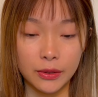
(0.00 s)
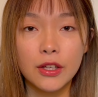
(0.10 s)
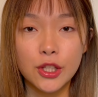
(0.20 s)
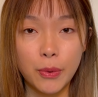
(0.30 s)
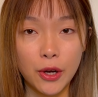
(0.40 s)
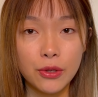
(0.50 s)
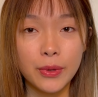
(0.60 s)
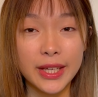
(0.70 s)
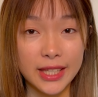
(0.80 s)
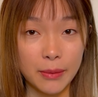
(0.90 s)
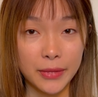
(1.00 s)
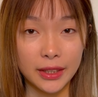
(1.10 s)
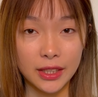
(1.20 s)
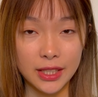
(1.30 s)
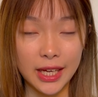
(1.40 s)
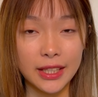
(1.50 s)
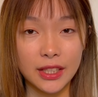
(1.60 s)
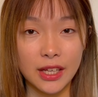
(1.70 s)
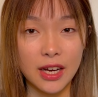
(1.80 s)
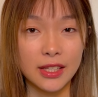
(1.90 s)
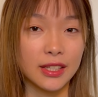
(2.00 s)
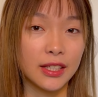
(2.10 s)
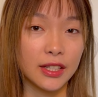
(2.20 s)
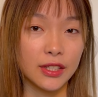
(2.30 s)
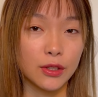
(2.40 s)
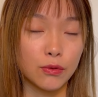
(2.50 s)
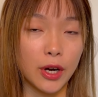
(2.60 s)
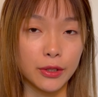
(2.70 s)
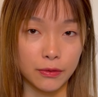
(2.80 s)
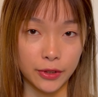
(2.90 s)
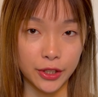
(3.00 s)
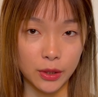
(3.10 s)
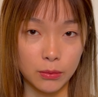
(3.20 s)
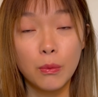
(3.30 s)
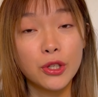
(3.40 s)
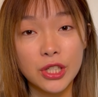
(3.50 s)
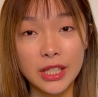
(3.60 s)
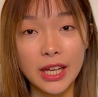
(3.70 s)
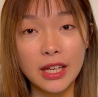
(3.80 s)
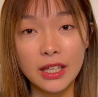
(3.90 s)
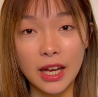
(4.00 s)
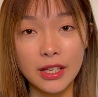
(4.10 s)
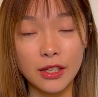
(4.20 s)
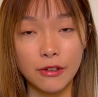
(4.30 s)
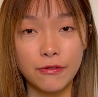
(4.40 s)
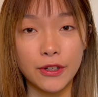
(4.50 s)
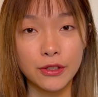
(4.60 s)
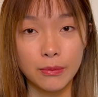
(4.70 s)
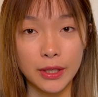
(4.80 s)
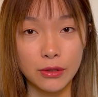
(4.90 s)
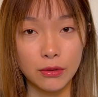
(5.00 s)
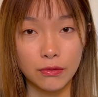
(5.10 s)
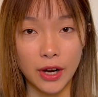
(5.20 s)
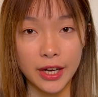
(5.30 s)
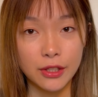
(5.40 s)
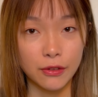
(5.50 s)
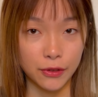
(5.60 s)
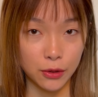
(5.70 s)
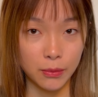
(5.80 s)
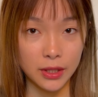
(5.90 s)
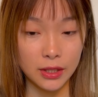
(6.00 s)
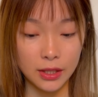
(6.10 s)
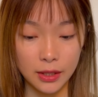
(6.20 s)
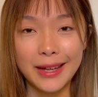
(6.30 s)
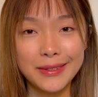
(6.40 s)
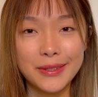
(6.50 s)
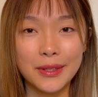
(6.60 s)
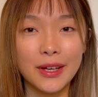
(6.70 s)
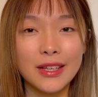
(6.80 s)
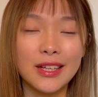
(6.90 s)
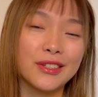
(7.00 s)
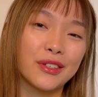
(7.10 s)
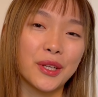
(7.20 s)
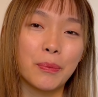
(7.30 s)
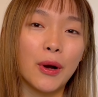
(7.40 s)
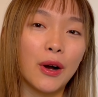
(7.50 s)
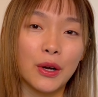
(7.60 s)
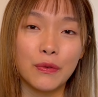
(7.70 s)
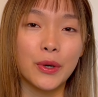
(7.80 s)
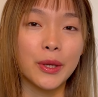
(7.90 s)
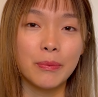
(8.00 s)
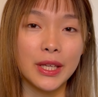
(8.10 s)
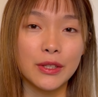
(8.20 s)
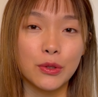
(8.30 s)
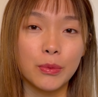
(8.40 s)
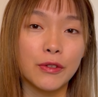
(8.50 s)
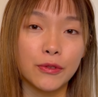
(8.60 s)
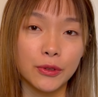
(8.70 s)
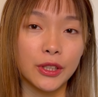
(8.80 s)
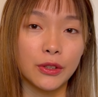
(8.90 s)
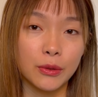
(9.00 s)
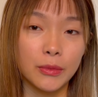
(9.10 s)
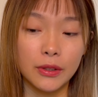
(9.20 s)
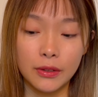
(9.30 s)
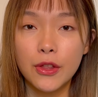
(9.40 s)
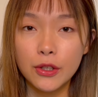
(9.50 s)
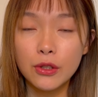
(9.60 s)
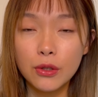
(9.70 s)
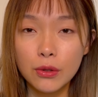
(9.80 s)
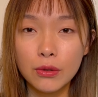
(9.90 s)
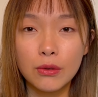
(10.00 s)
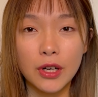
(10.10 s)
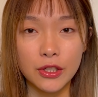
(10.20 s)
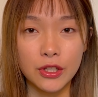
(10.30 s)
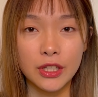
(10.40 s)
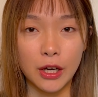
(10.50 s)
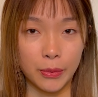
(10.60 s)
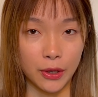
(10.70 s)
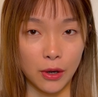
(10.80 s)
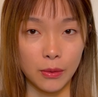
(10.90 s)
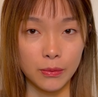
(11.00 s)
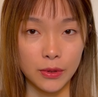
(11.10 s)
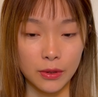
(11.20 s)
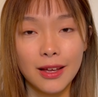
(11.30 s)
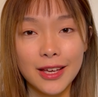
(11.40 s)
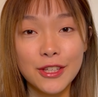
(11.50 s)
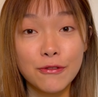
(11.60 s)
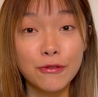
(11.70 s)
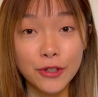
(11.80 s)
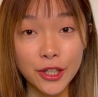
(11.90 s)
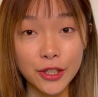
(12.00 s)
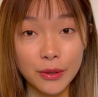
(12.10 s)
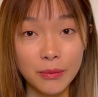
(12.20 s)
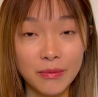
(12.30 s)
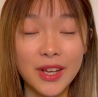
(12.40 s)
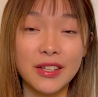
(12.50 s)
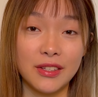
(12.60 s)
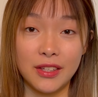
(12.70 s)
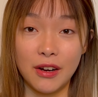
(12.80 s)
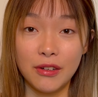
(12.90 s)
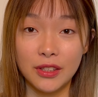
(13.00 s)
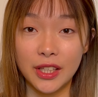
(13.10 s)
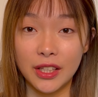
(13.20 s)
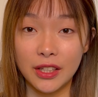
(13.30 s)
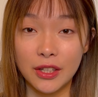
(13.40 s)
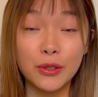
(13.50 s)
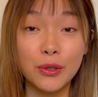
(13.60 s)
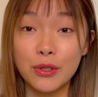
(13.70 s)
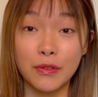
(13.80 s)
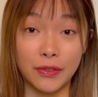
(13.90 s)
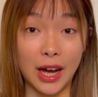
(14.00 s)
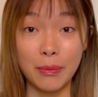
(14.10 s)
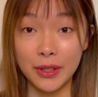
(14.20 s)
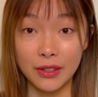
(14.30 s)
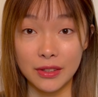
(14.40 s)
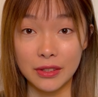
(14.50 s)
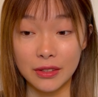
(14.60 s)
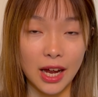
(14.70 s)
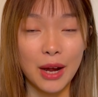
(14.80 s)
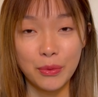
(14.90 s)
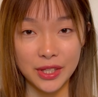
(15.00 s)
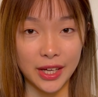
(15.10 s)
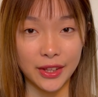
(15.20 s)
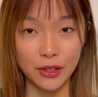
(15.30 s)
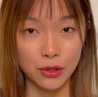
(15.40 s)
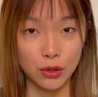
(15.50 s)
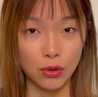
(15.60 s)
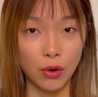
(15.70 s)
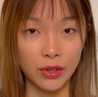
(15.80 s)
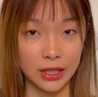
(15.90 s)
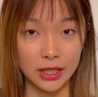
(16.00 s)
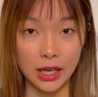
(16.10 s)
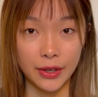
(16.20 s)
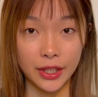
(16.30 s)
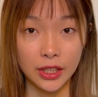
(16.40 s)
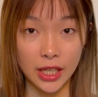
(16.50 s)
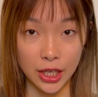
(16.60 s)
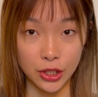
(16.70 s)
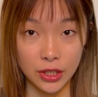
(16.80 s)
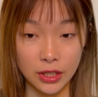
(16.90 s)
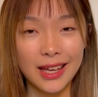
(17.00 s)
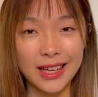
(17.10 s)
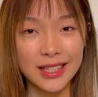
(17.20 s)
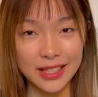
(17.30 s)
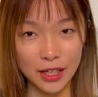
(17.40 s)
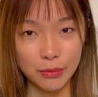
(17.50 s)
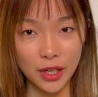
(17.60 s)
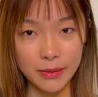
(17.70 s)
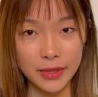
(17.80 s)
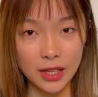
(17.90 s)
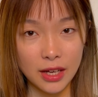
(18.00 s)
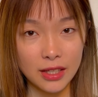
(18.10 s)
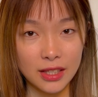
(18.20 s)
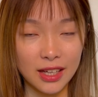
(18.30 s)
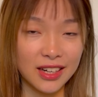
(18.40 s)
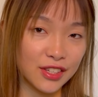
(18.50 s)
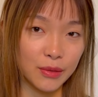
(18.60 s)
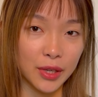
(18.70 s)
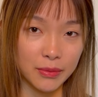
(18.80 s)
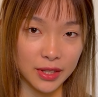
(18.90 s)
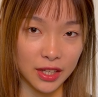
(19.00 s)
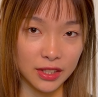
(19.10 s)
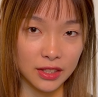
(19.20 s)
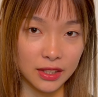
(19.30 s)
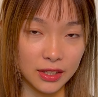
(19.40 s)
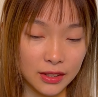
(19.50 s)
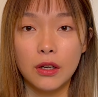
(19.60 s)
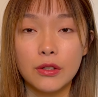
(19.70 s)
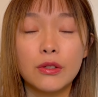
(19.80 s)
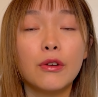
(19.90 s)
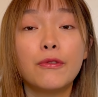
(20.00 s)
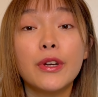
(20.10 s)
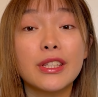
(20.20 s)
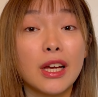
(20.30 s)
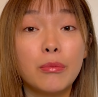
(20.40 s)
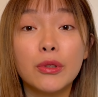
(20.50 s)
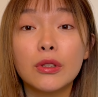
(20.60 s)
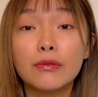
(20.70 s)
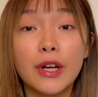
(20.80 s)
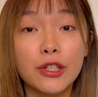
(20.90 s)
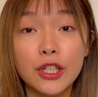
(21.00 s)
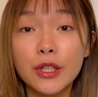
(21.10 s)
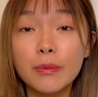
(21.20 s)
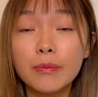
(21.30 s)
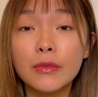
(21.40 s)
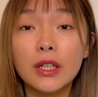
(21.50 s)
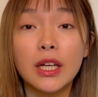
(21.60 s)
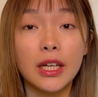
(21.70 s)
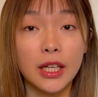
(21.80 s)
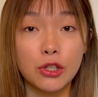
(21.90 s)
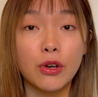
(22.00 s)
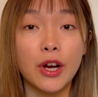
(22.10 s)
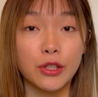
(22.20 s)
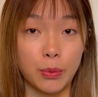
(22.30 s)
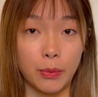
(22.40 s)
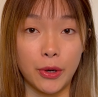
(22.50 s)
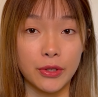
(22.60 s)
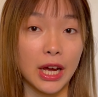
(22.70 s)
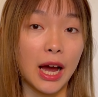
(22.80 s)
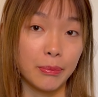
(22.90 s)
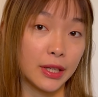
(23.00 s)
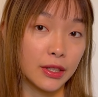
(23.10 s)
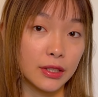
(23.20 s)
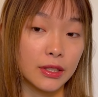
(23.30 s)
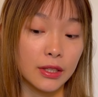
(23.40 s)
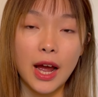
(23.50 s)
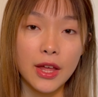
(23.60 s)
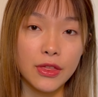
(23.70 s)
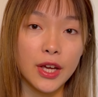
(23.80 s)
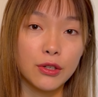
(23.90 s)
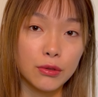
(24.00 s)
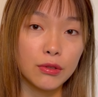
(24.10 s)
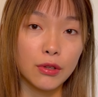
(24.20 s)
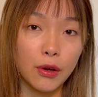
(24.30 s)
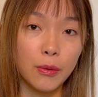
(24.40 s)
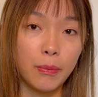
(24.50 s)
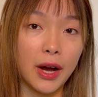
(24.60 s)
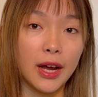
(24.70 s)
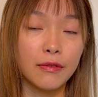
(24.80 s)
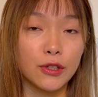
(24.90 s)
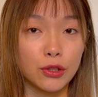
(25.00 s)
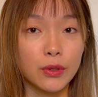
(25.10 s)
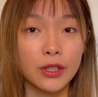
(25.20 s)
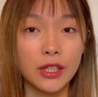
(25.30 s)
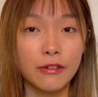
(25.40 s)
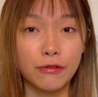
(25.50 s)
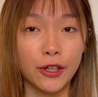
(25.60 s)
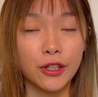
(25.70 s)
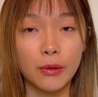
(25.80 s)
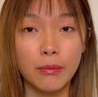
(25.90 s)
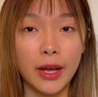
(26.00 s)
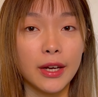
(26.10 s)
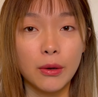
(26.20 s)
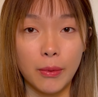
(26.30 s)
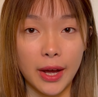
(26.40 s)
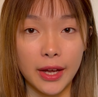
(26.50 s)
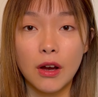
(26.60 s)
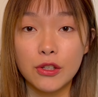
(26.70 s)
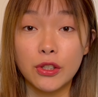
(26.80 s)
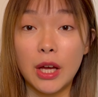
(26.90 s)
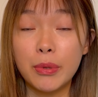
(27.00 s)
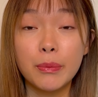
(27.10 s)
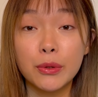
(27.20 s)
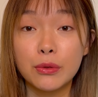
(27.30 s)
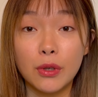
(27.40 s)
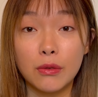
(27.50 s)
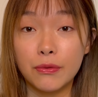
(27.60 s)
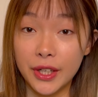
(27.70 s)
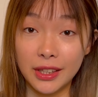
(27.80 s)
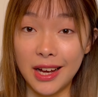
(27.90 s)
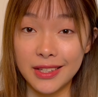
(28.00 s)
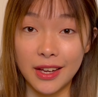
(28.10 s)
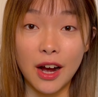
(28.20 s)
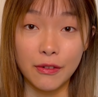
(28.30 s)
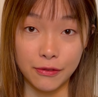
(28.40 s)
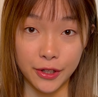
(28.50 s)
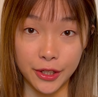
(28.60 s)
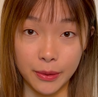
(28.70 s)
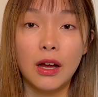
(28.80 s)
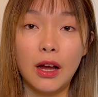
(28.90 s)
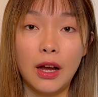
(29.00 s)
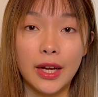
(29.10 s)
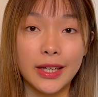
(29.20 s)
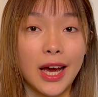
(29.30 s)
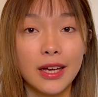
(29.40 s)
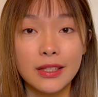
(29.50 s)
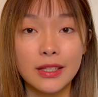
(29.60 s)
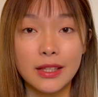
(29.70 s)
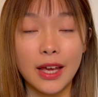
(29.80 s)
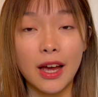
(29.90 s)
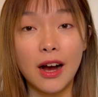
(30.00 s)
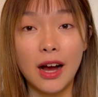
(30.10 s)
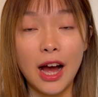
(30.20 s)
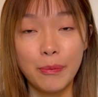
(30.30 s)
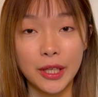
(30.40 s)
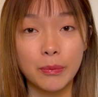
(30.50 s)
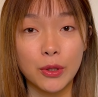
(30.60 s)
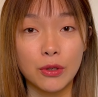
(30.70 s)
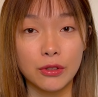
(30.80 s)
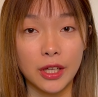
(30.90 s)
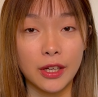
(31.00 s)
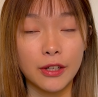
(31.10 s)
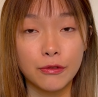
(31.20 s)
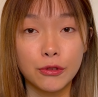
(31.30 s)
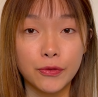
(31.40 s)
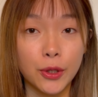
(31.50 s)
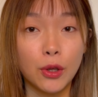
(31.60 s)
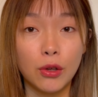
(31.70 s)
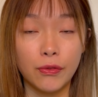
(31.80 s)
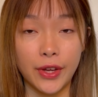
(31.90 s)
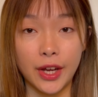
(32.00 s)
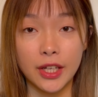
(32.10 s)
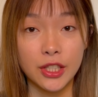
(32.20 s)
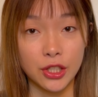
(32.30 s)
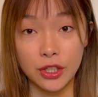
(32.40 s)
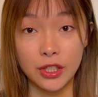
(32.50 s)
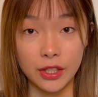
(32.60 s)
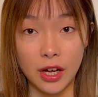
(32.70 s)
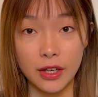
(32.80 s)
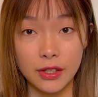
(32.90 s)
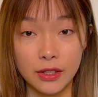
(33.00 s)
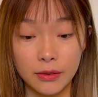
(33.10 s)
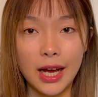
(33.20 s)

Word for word: Suppose we accept that the state denies the citizens' right to freedom, which is taken as a fundamental right of humans and essentially part of what it means to be fully human. The new question now becomes is freedom necessarily conducive of happiness? I would say there's no necessary connection. It sometimes does, and it sometimes doesn't. So, for example, the regime clearly tries to promote happiness, and they do so by restricting freedom in a way so that people do not realize their unfreedom, and hence they are happy because they can fulfill all their conditioned desires.